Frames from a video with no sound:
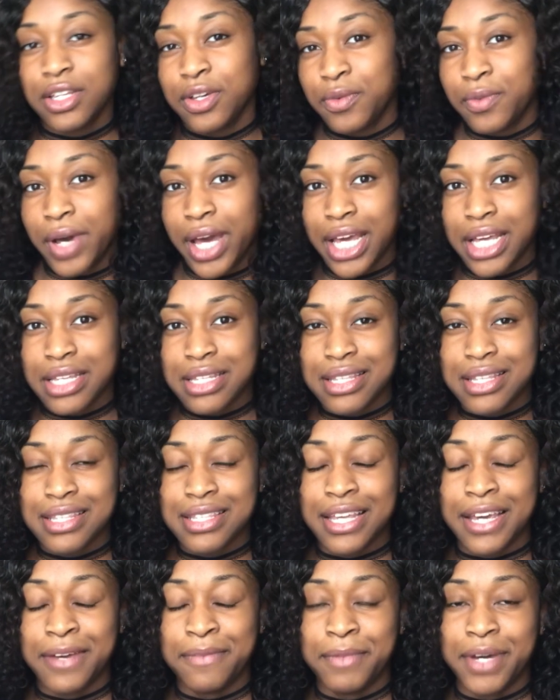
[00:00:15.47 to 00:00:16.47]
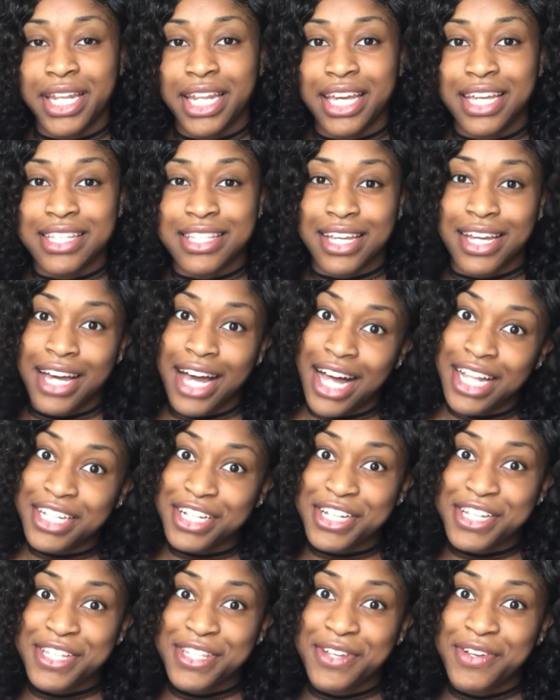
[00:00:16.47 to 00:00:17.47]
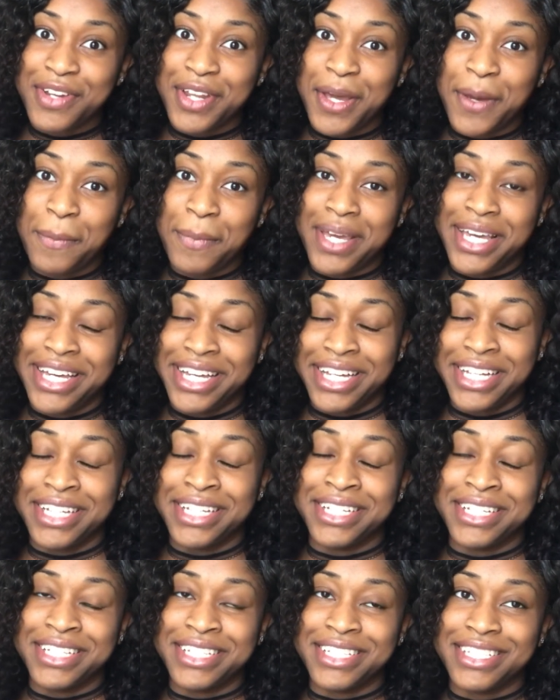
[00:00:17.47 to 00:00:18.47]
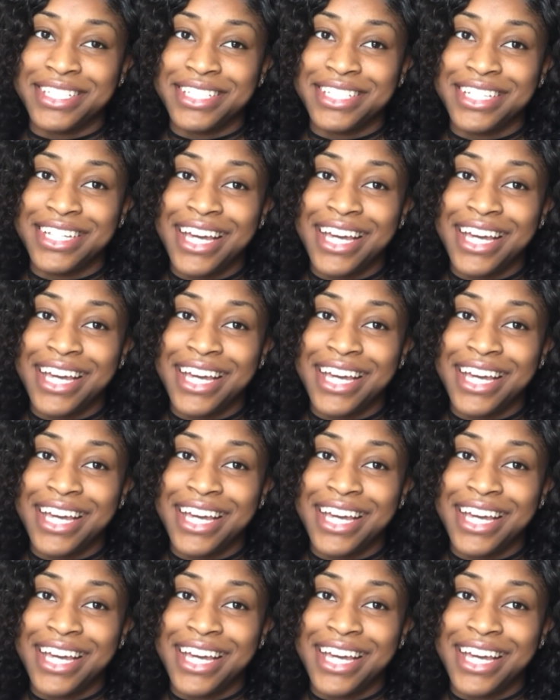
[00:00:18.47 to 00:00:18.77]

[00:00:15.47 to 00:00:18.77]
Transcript: 10 ways to save money as a college student, because